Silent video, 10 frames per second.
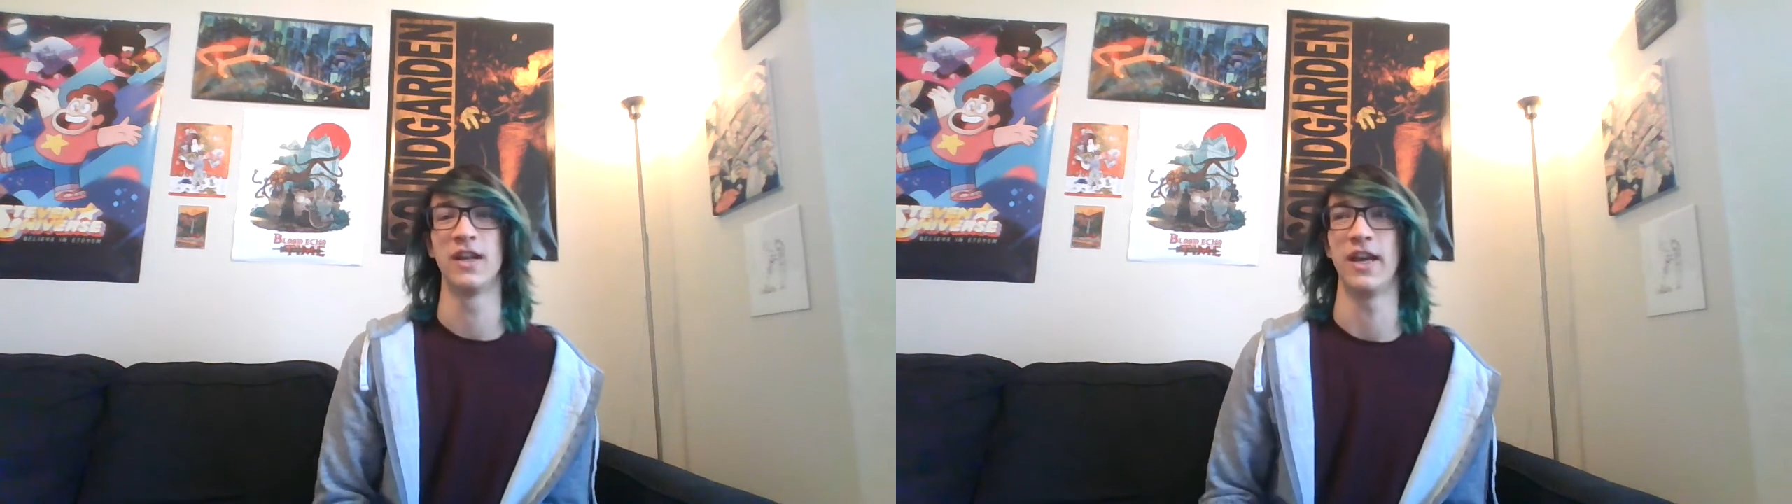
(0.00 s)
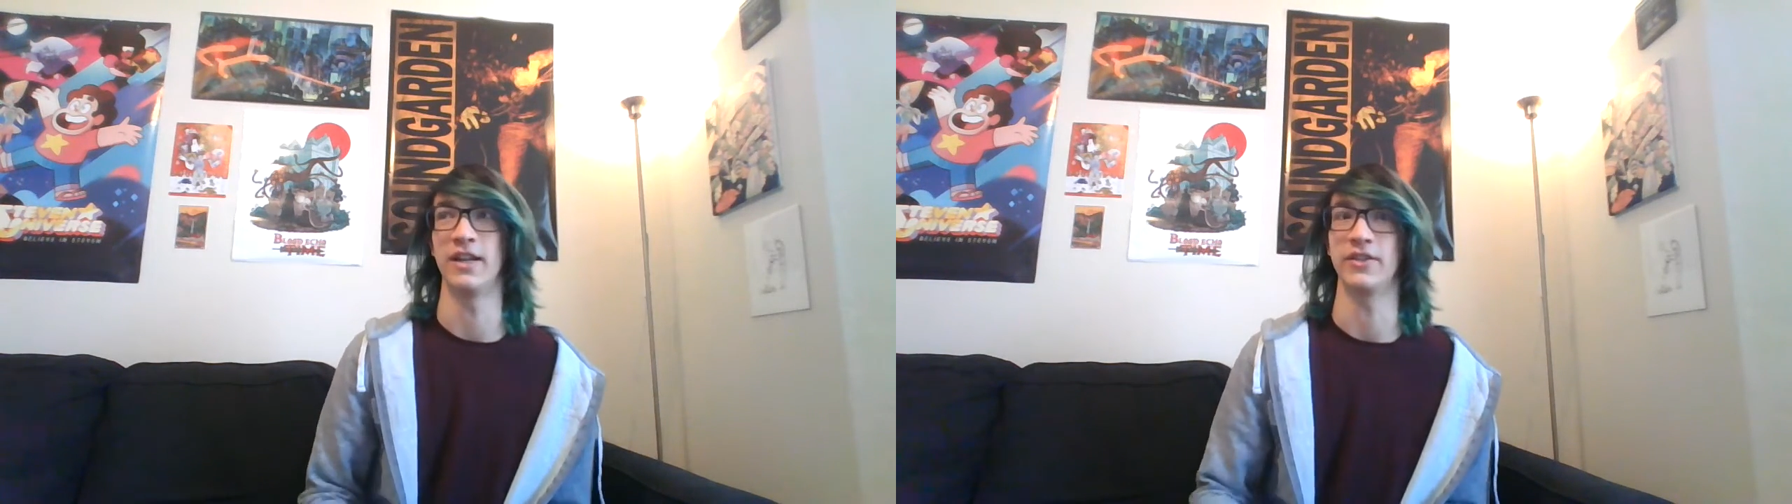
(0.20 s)

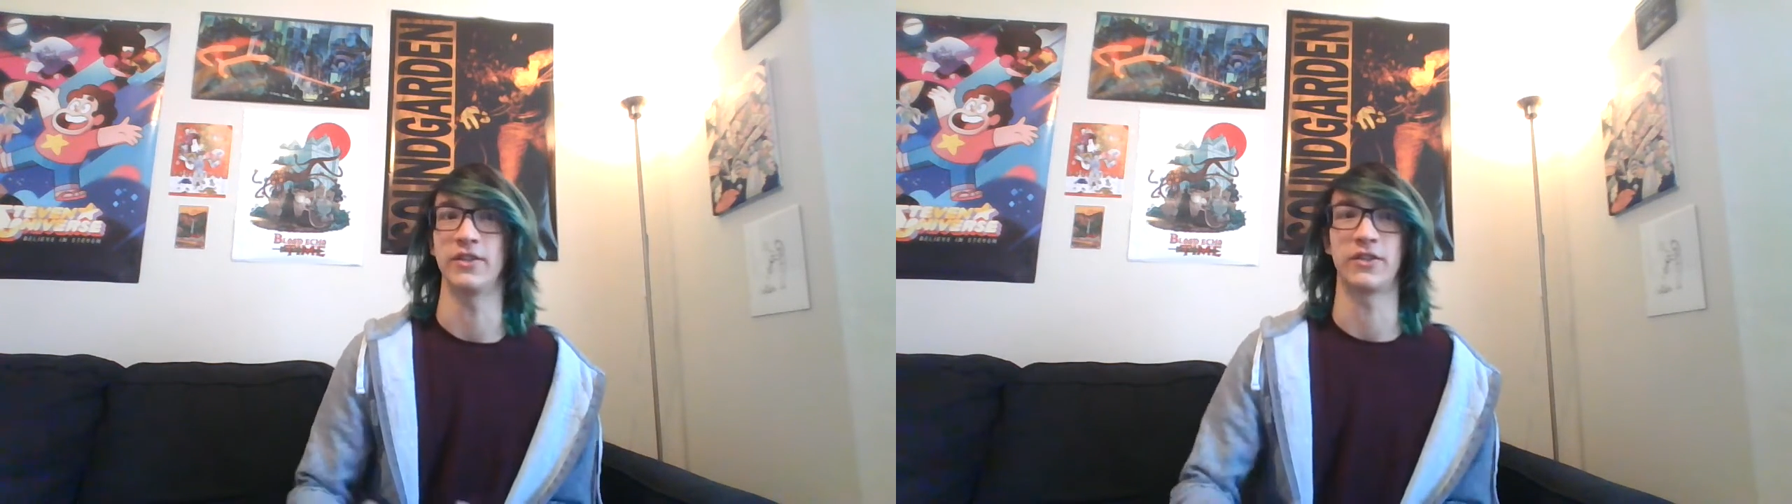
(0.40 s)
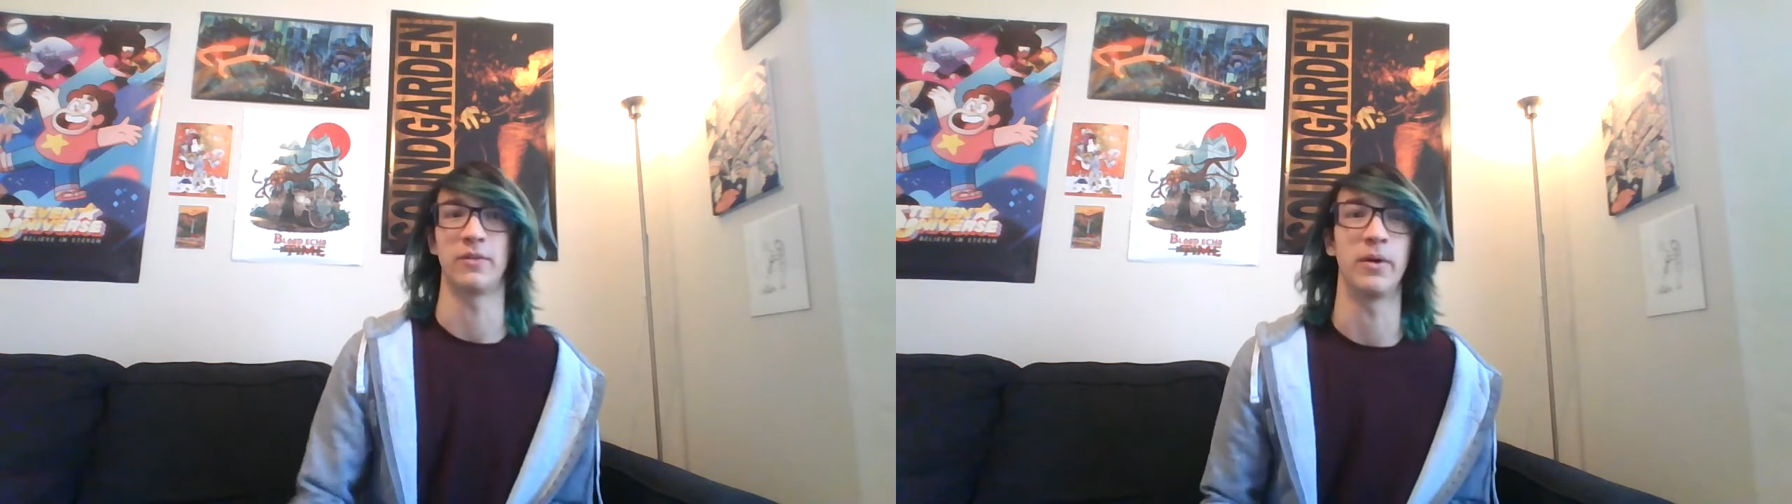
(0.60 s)
and I'll
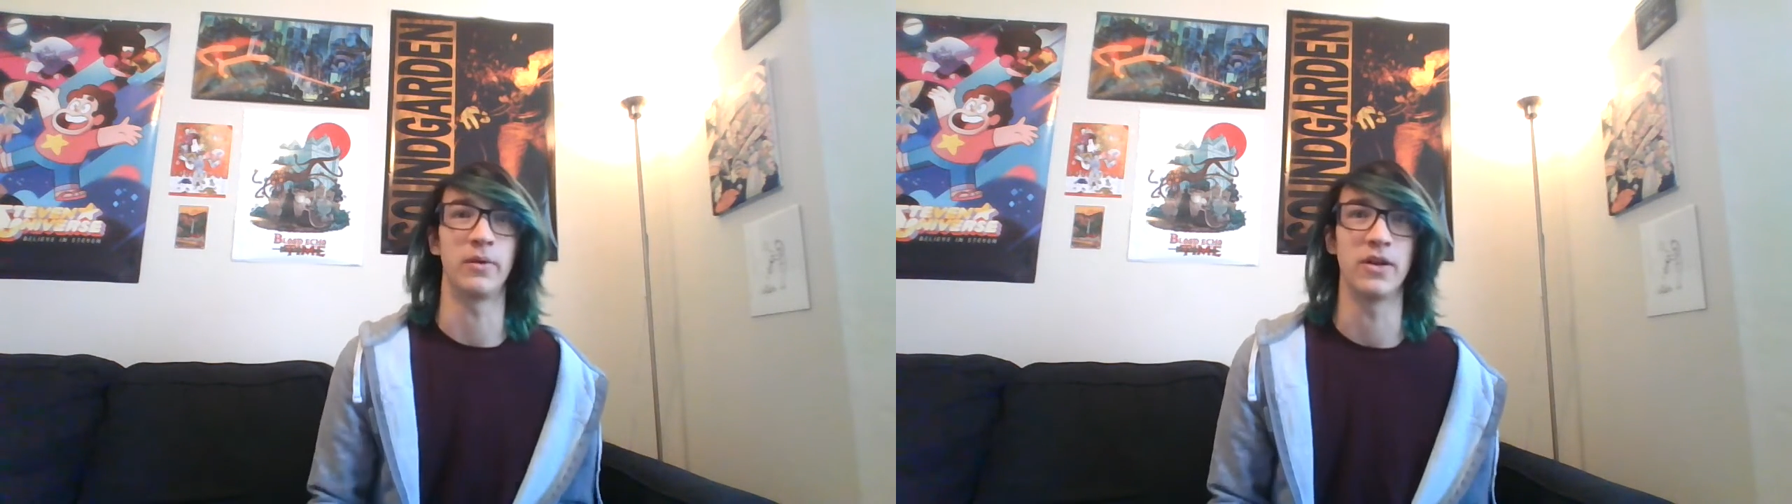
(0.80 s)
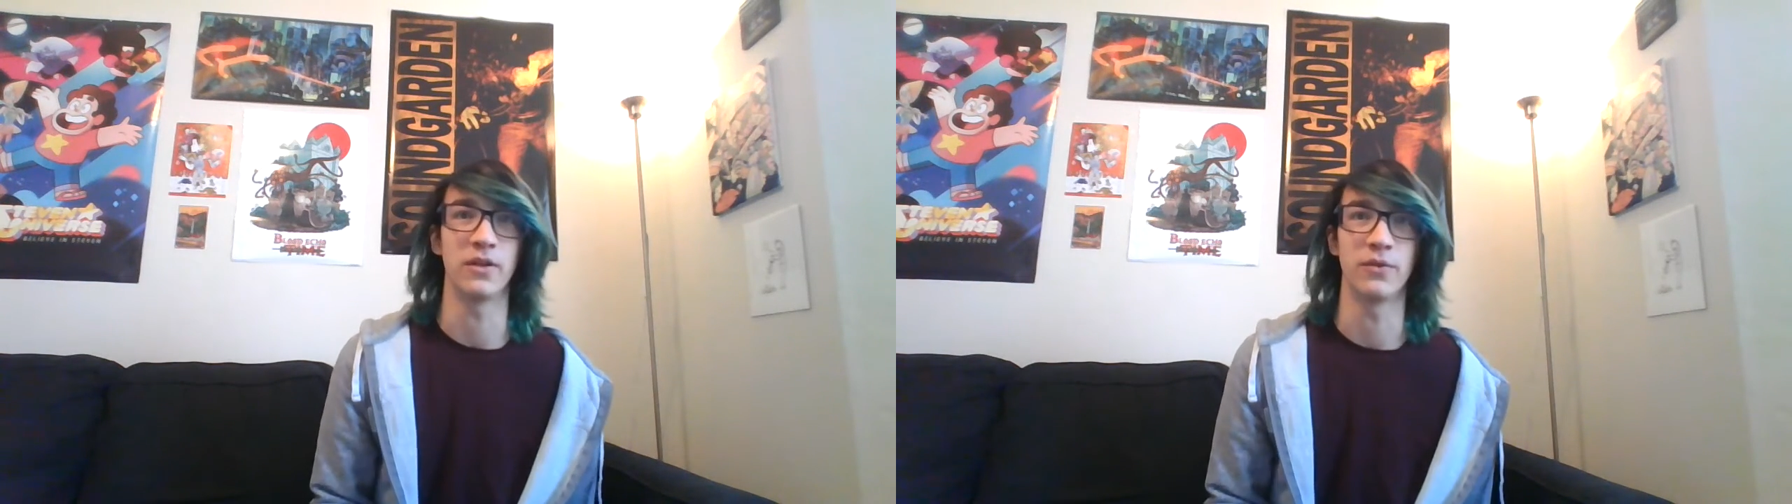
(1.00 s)
just start by
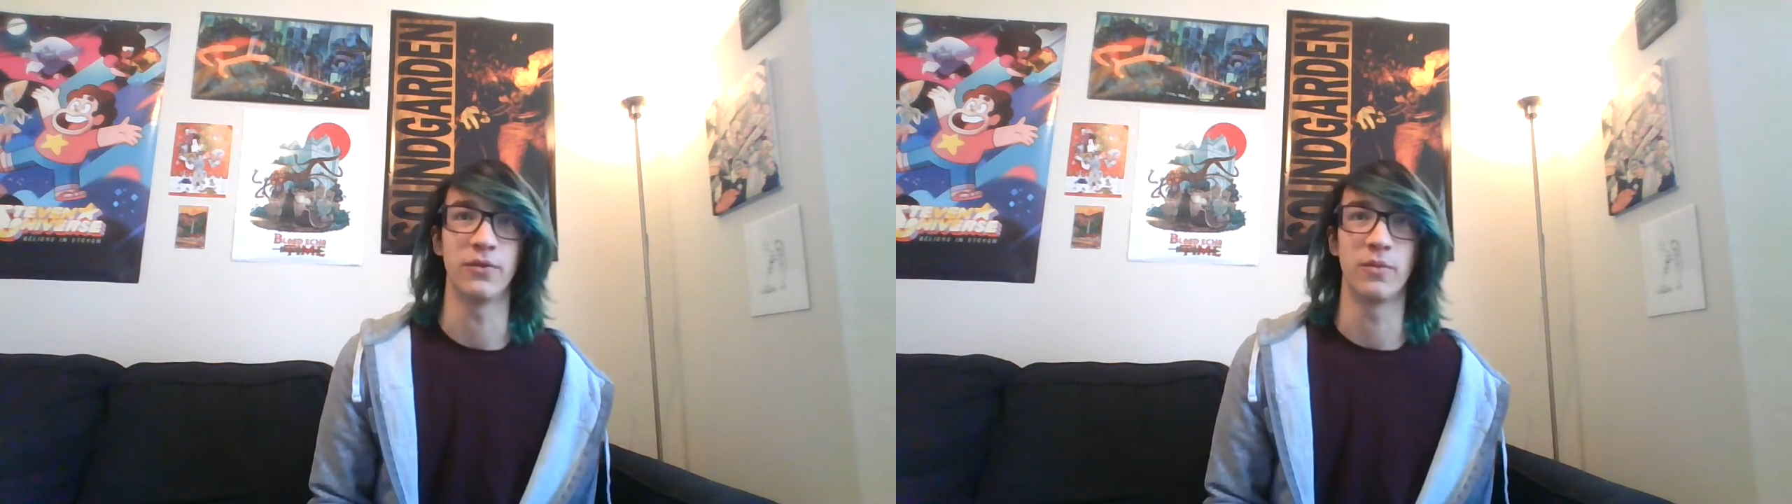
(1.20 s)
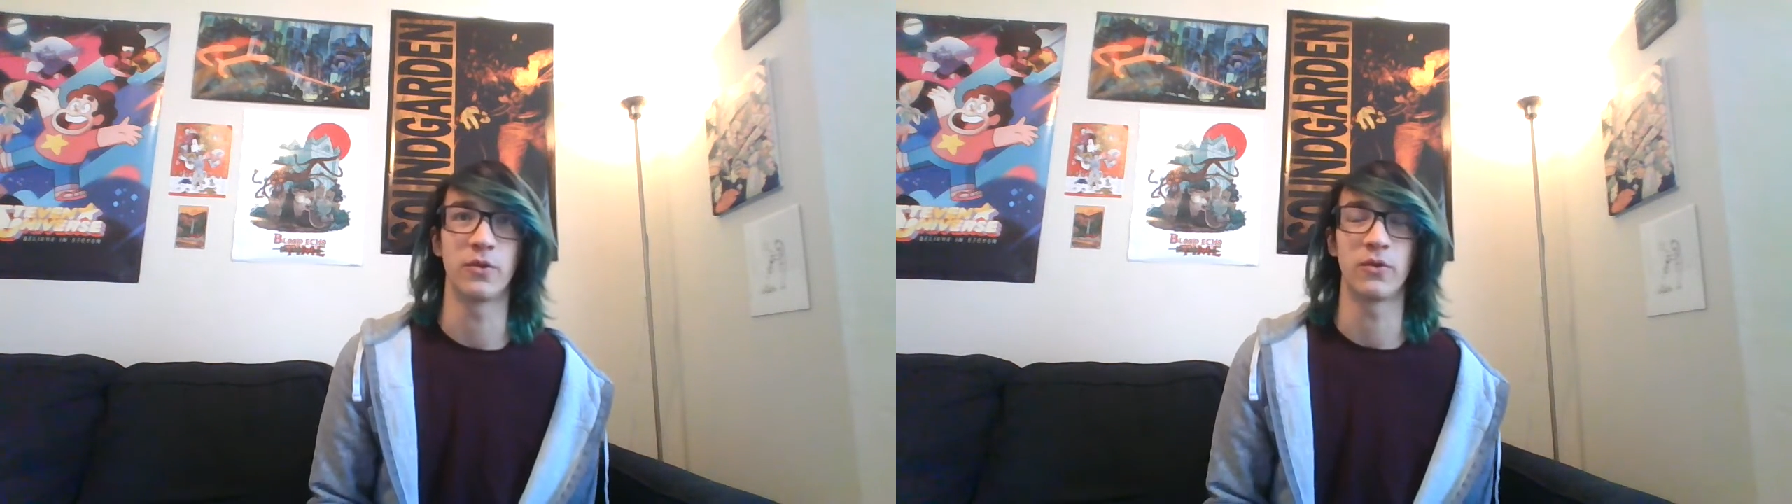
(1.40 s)
running
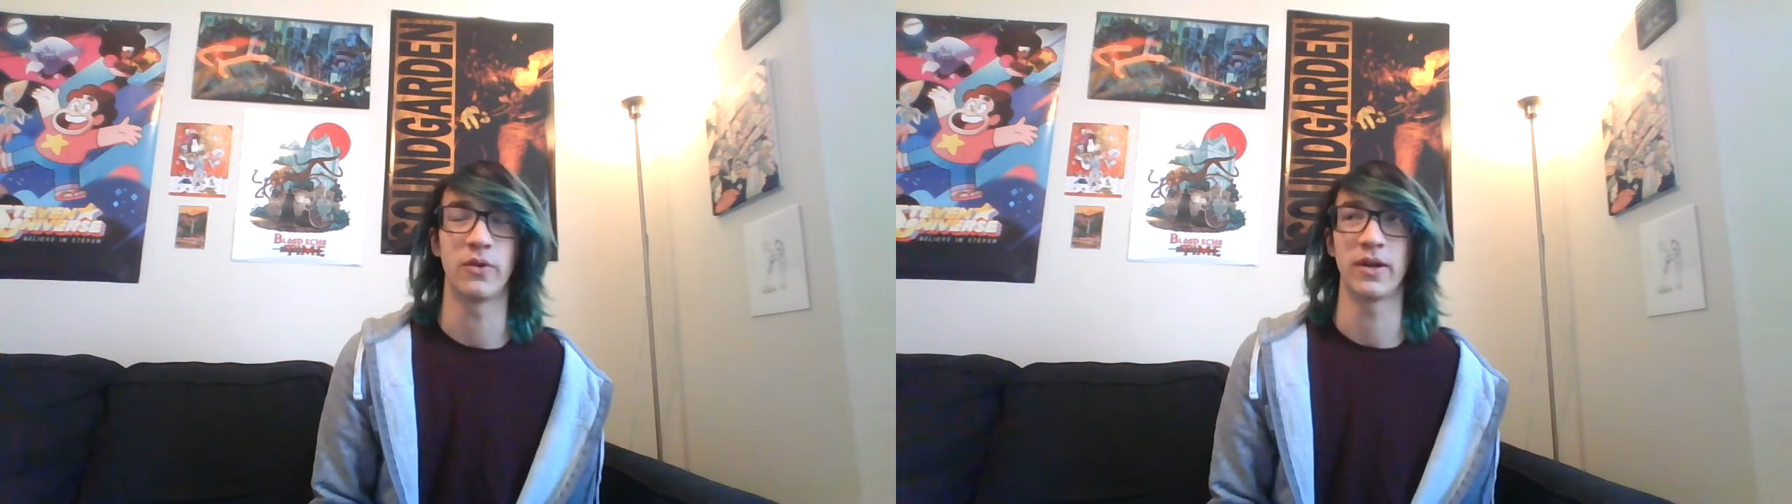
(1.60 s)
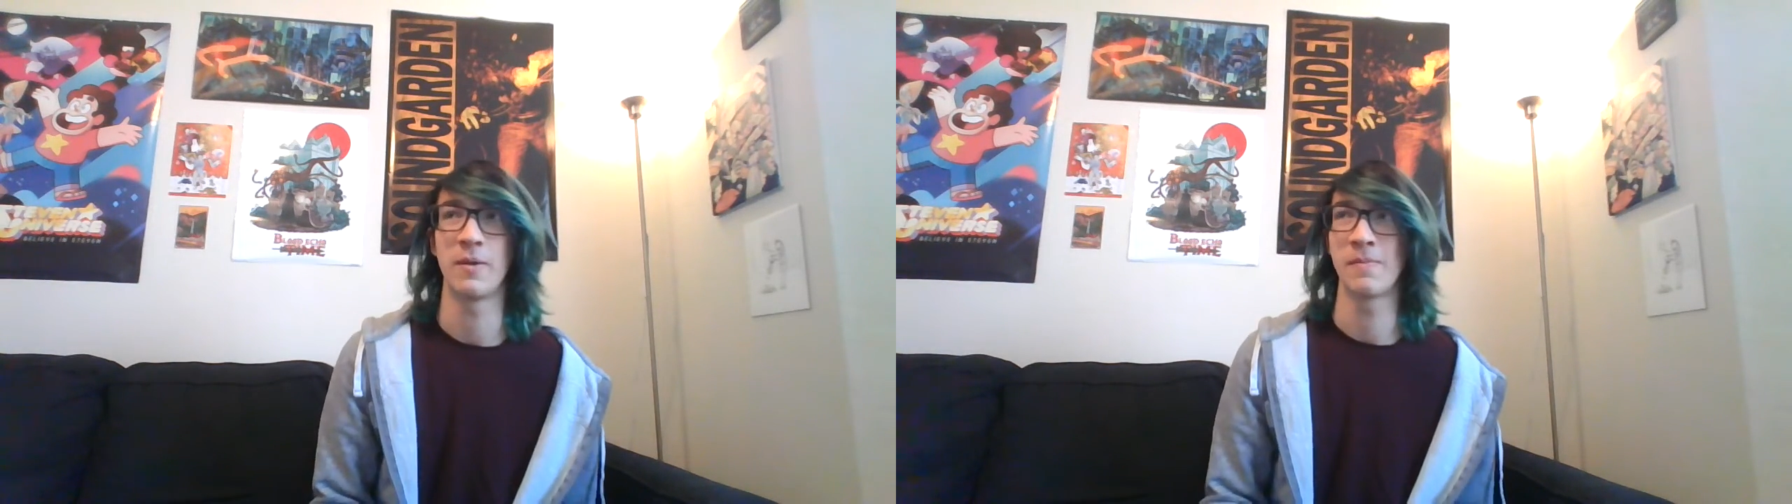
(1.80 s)
through them real
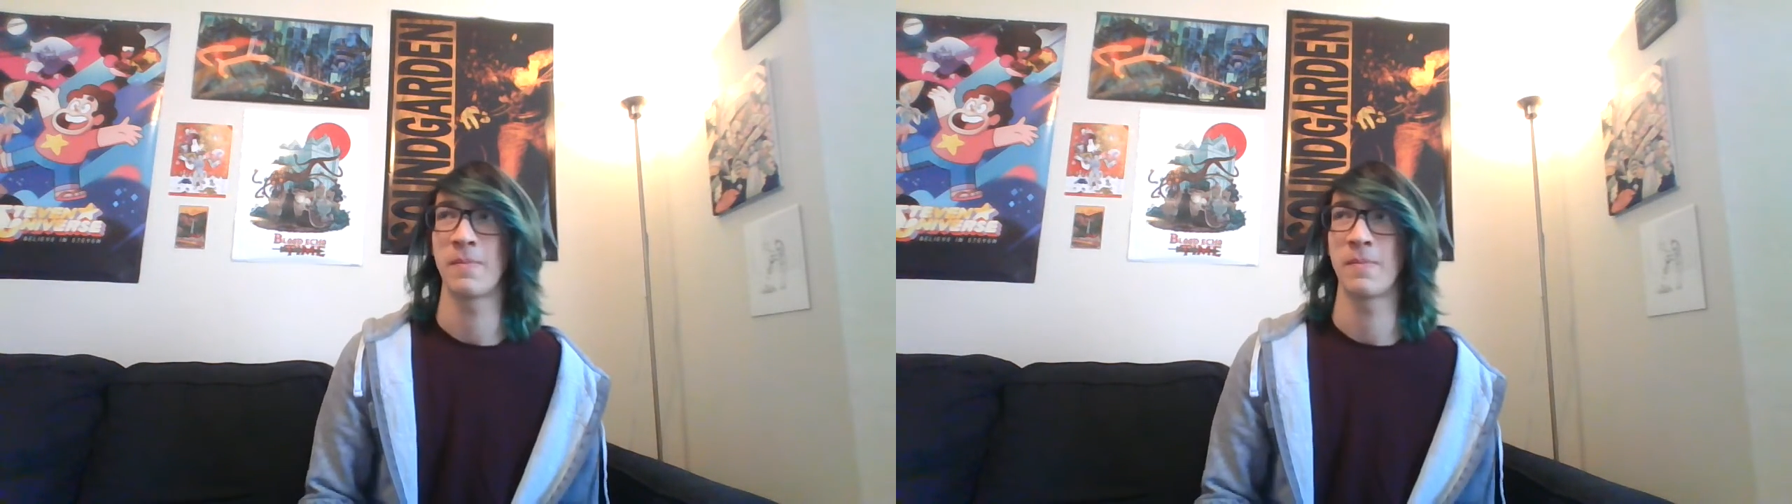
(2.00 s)
quick.